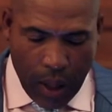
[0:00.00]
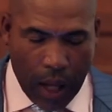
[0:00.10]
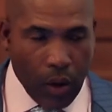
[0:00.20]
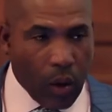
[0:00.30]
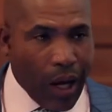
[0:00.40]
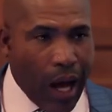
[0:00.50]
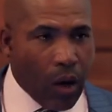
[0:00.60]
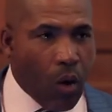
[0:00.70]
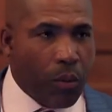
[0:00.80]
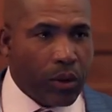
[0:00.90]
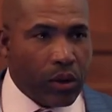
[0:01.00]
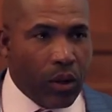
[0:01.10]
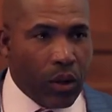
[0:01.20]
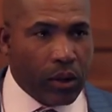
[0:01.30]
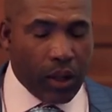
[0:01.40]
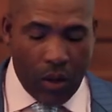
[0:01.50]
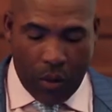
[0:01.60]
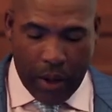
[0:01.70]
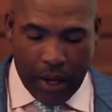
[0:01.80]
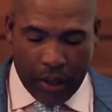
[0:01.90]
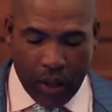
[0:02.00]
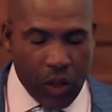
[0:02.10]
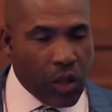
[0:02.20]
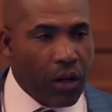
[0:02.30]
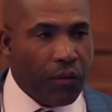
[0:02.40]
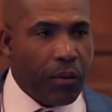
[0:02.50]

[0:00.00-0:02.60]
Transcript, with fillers: I know God opens doors that no man can shut